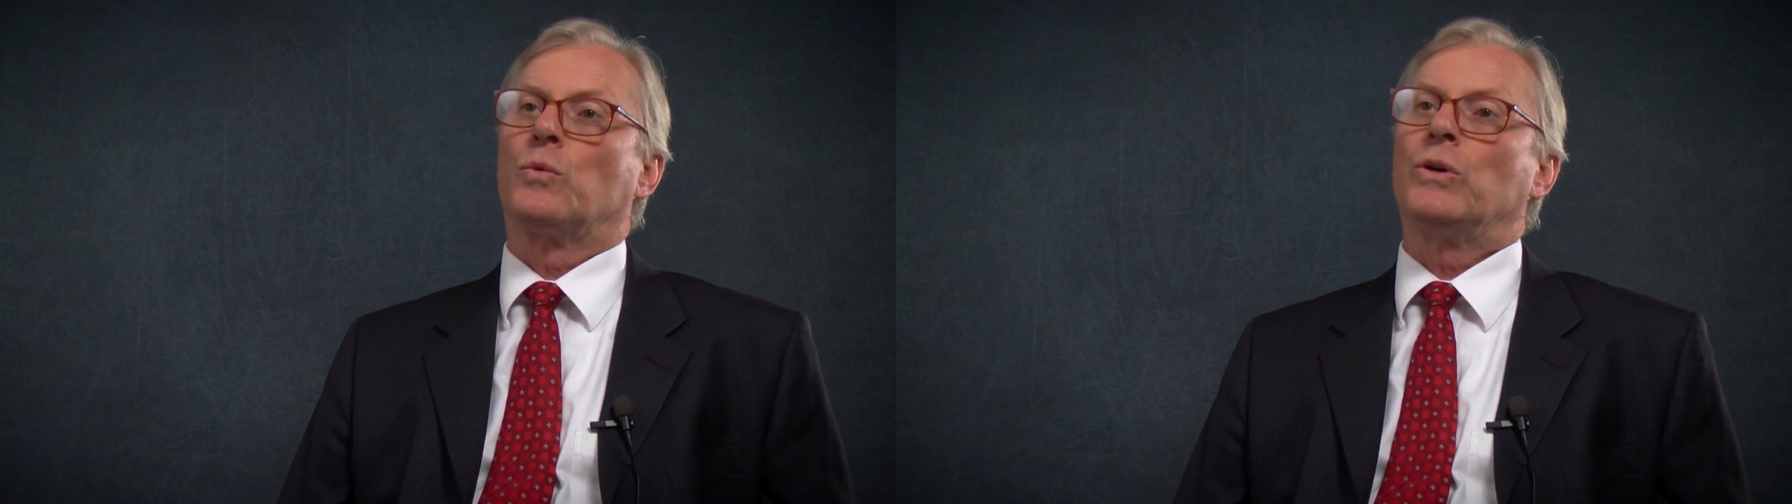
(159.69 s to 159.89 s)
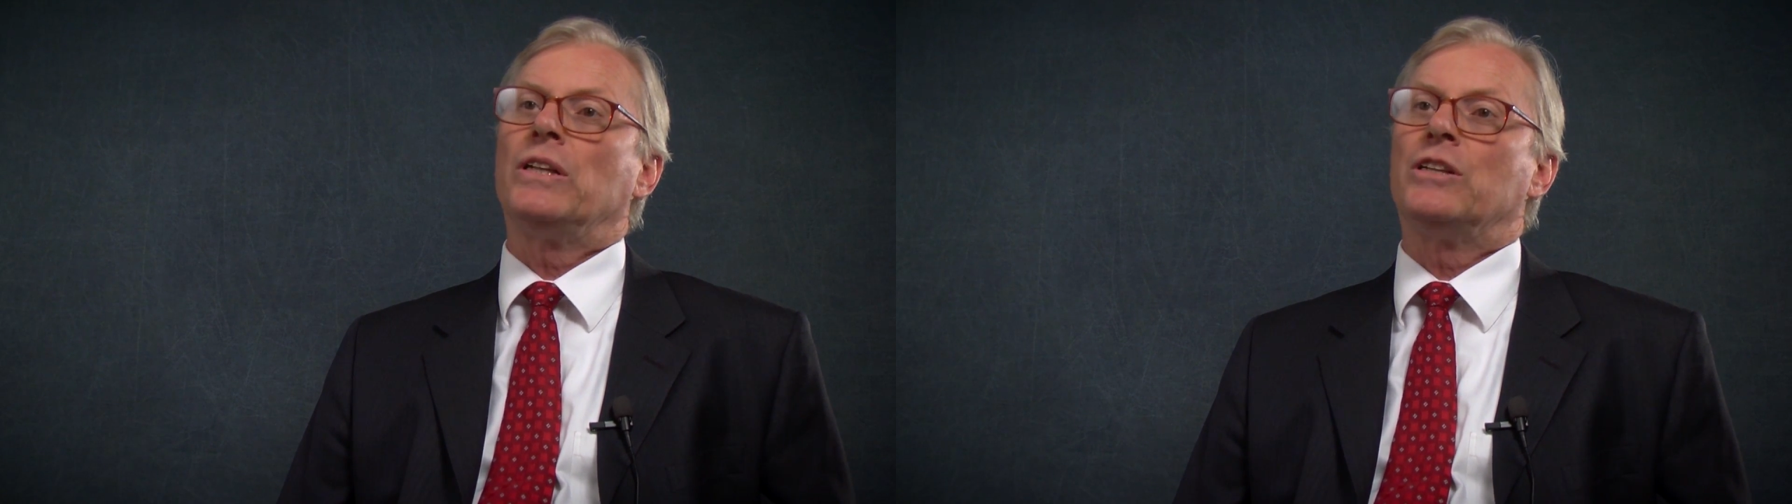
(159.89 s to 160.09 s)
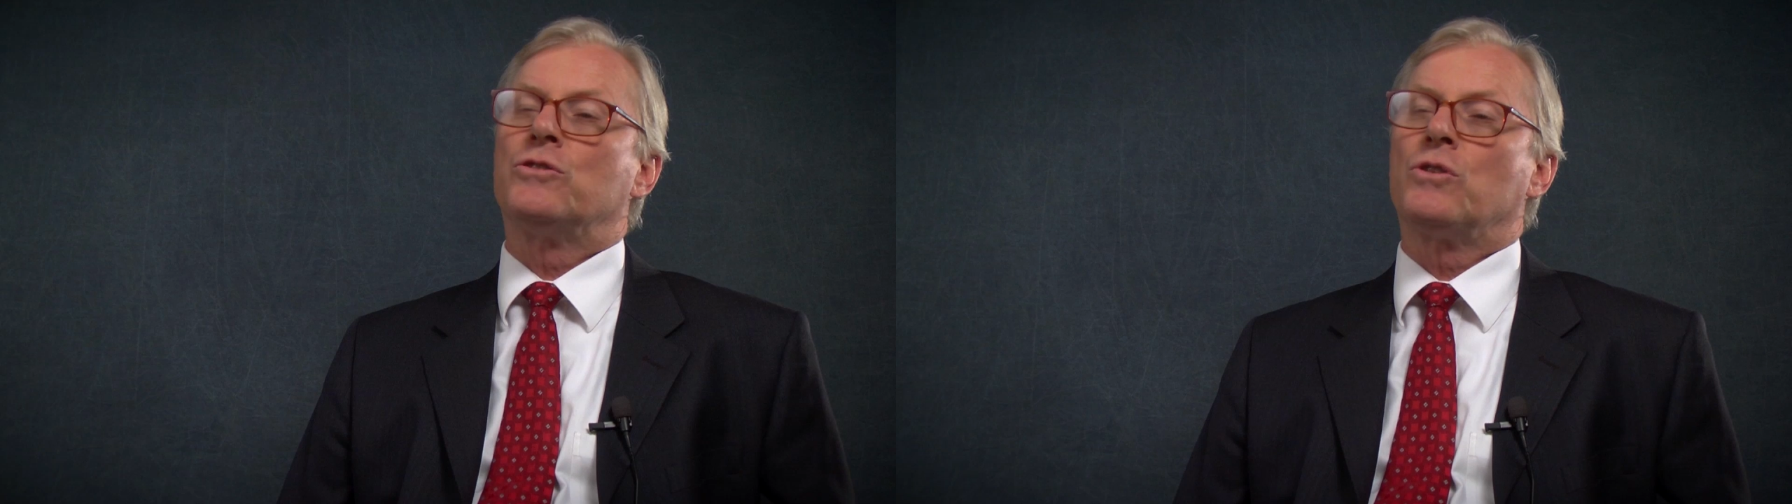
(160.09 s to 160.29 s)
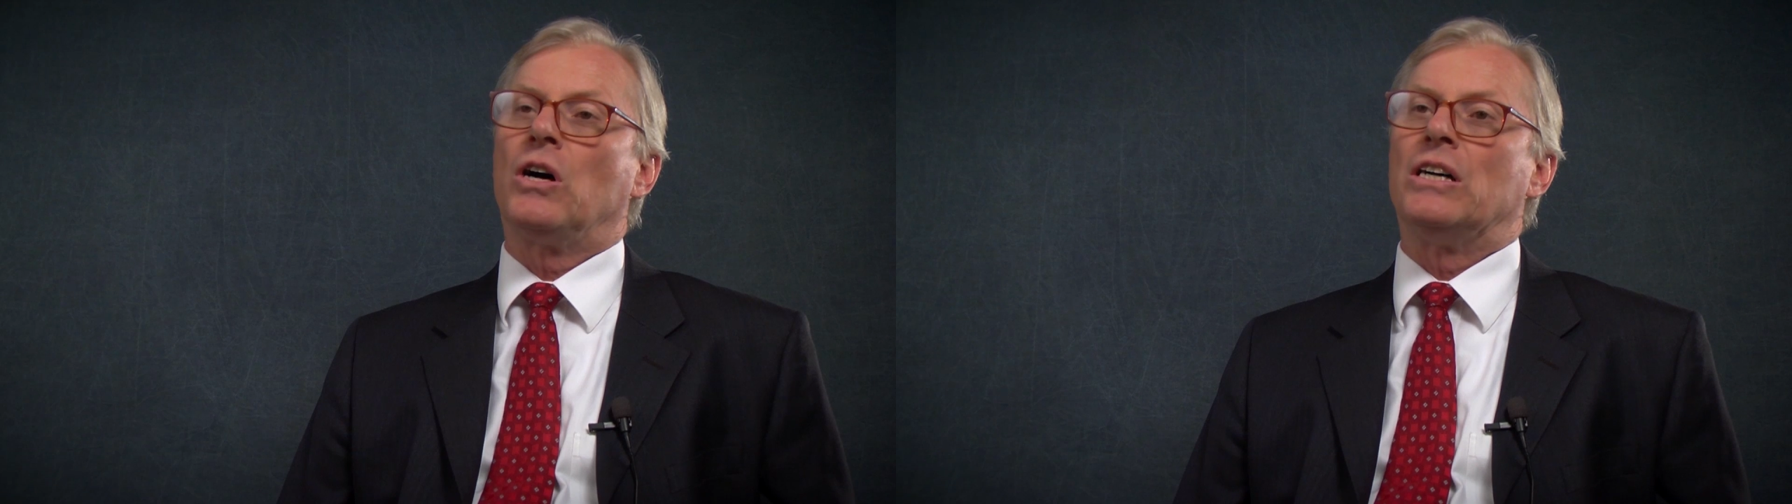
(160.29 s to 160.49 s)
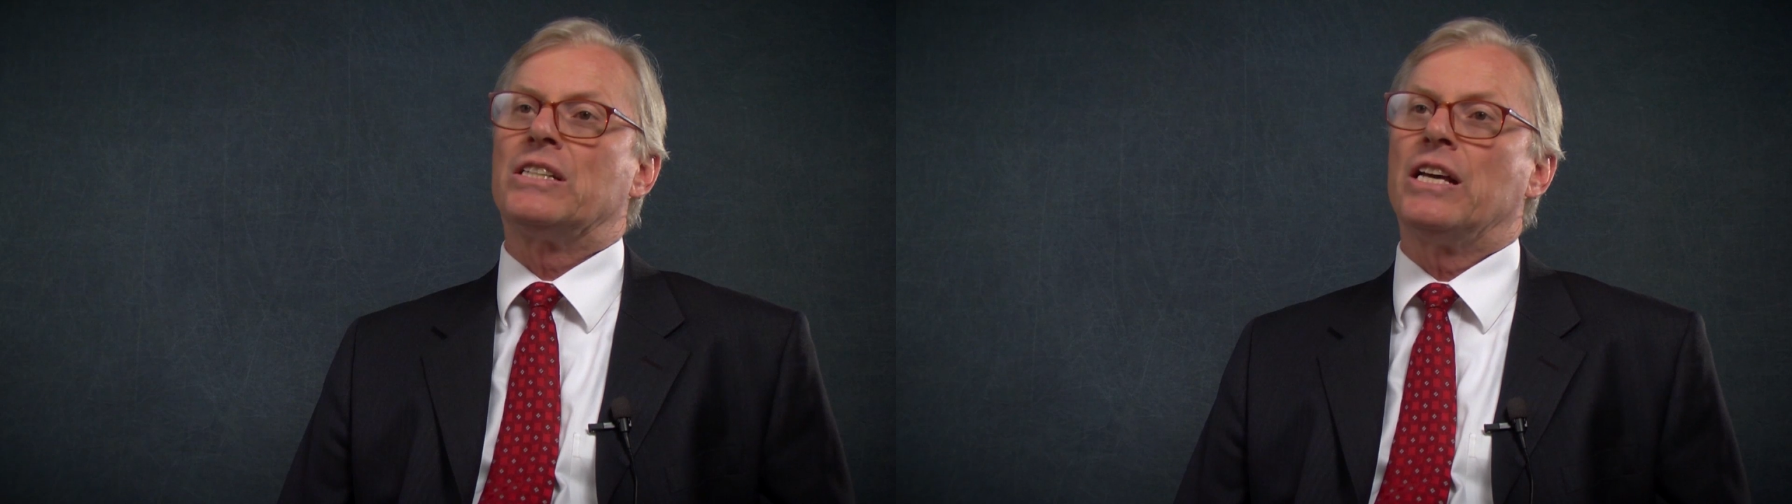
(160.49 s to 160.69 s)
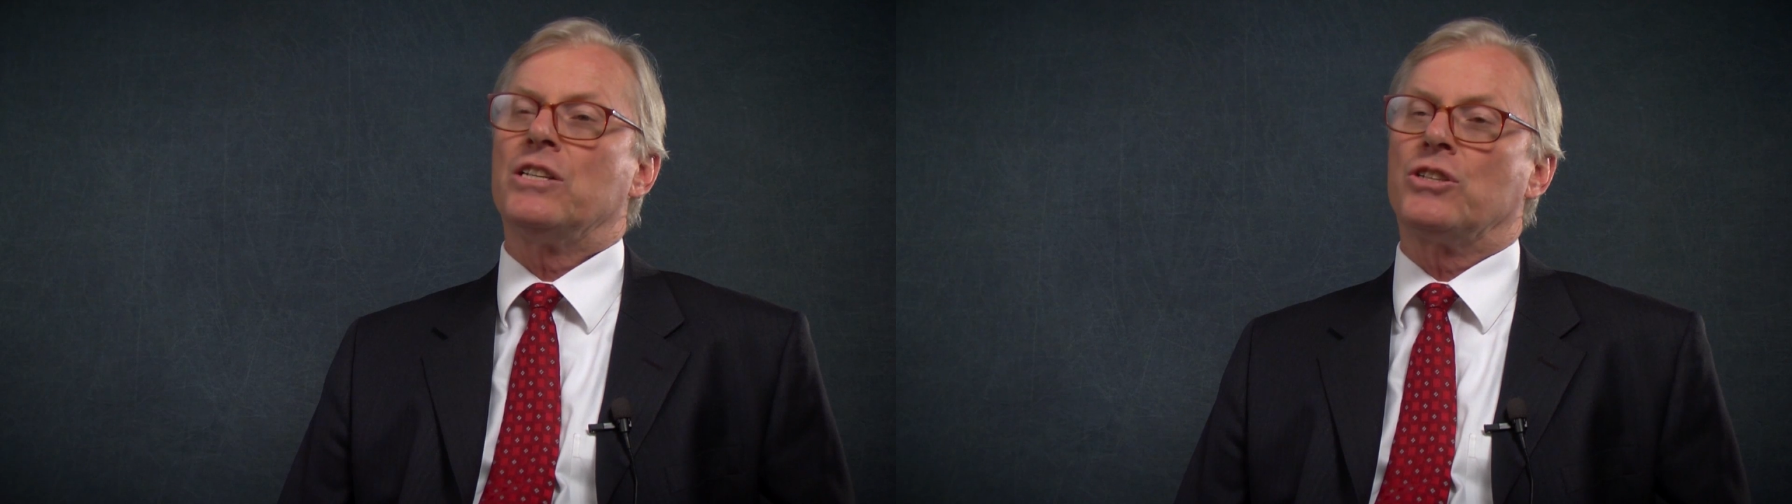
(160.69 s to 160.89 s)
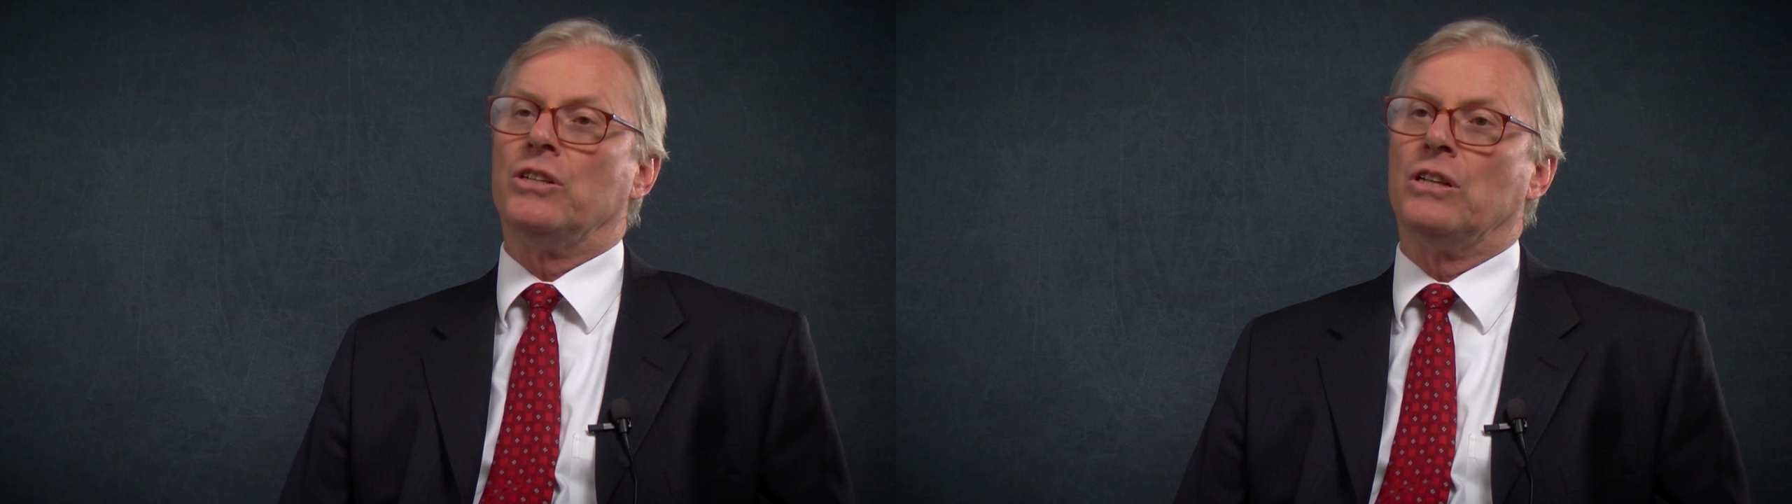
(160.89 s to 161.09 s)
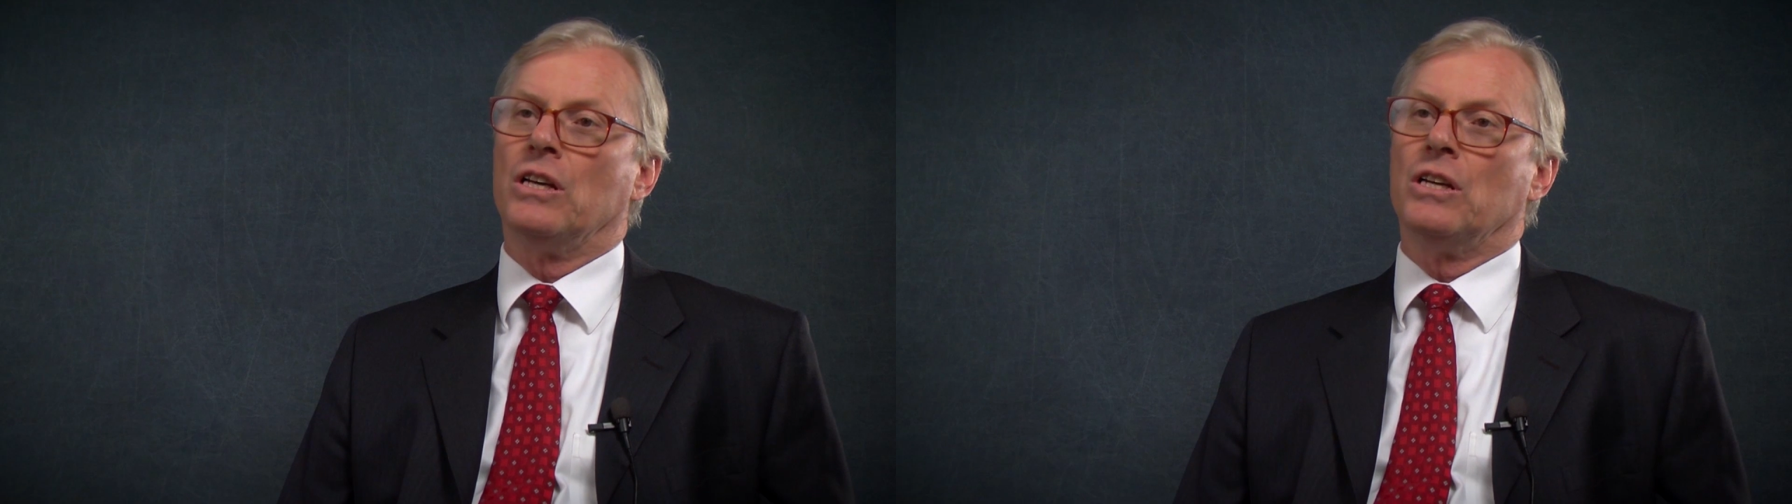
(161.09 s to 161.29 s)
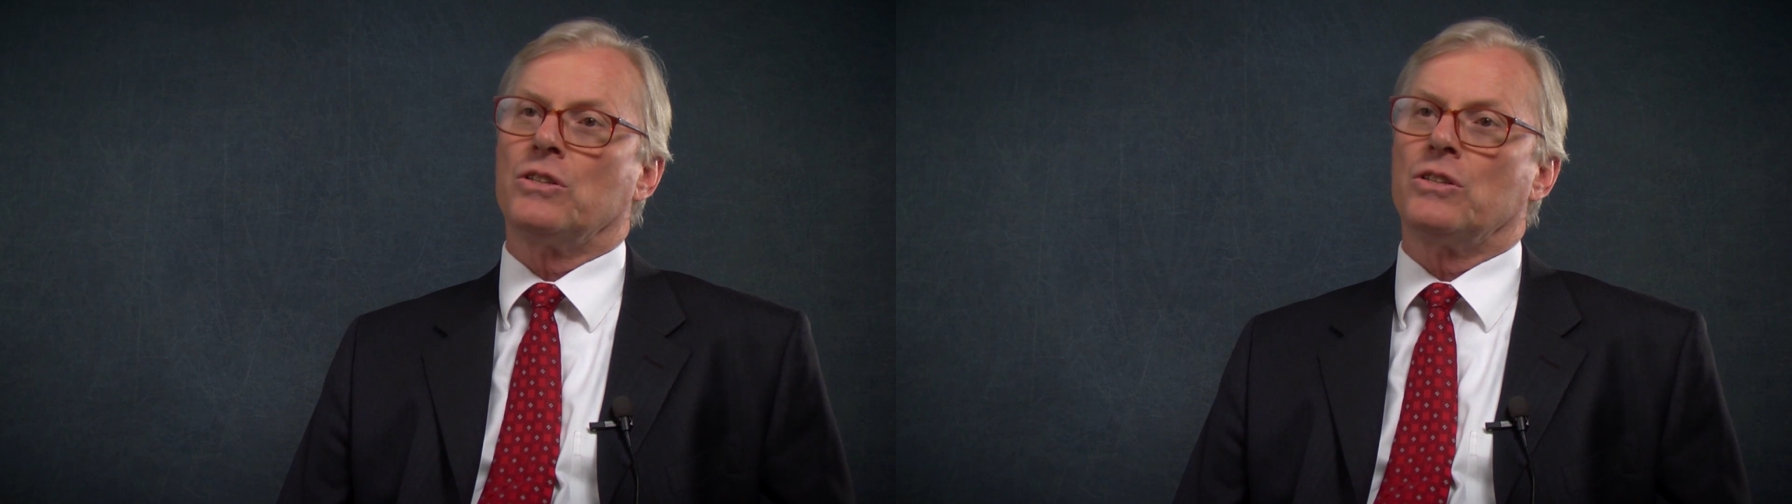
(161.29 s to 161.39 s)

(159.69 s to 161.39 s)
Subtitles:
really draw attention